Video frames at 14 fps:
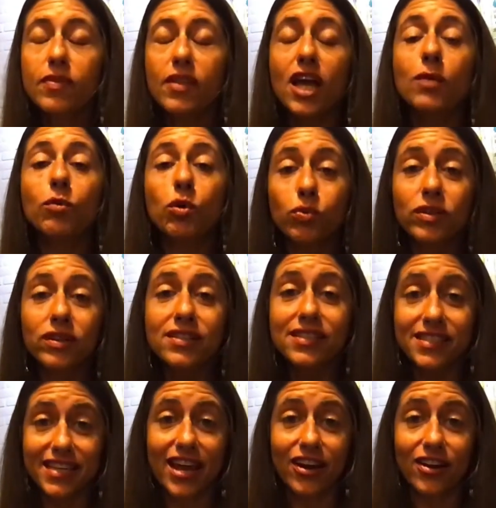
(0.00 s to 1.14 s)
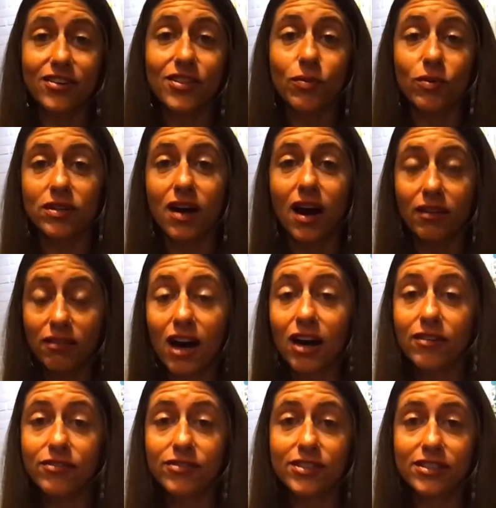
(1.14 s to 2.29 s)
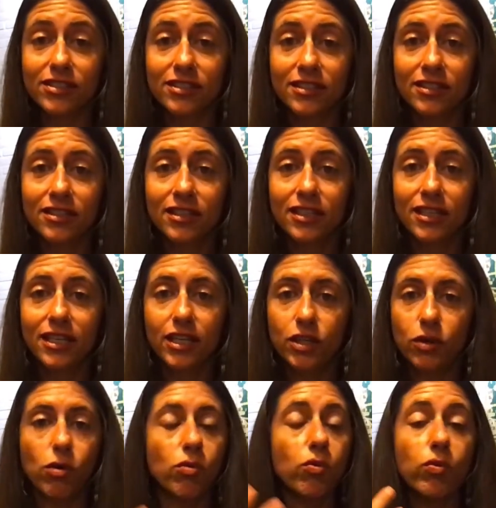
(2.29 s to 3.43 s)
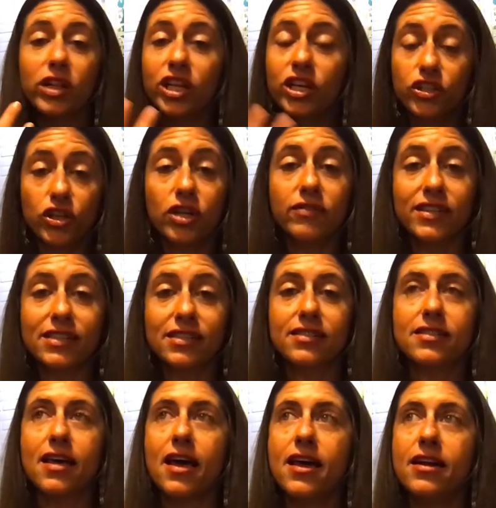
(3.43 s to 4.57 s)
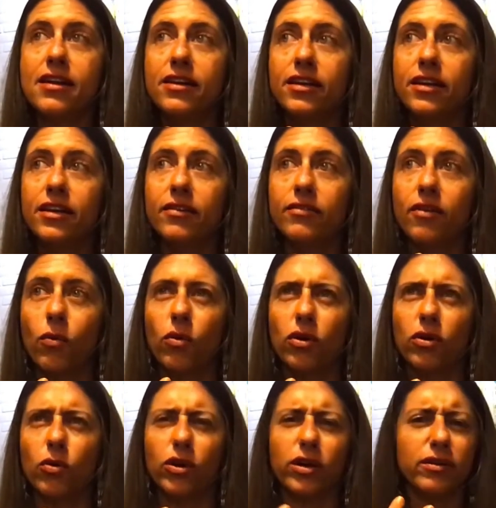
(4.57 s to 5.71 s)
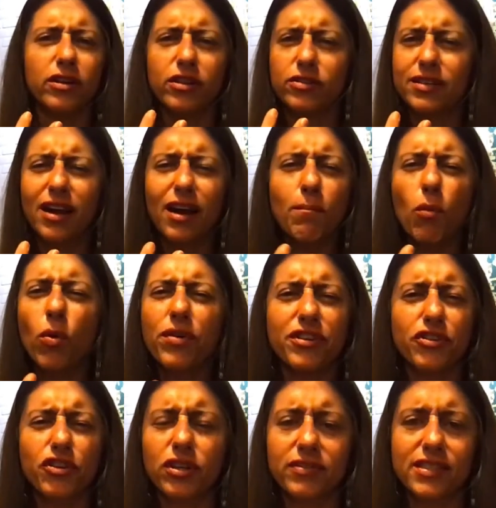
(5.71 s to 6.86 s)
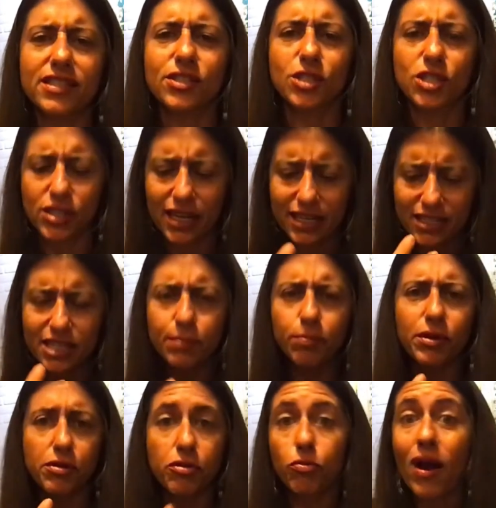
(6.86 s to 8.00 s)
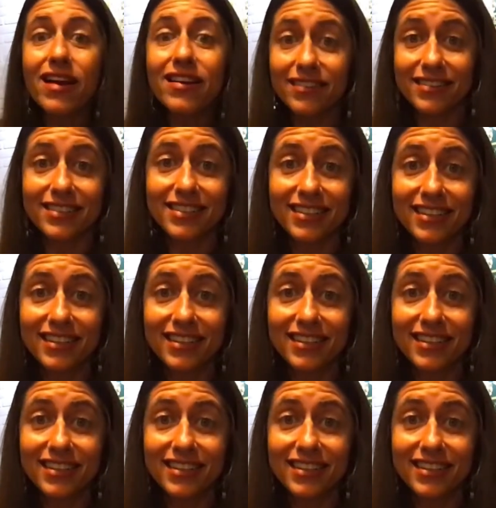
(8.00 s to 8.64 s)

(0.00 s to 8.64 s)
and we're really scared that we're not loved. You know, we're really nervous that, or not more than nervous, just like deeply threatened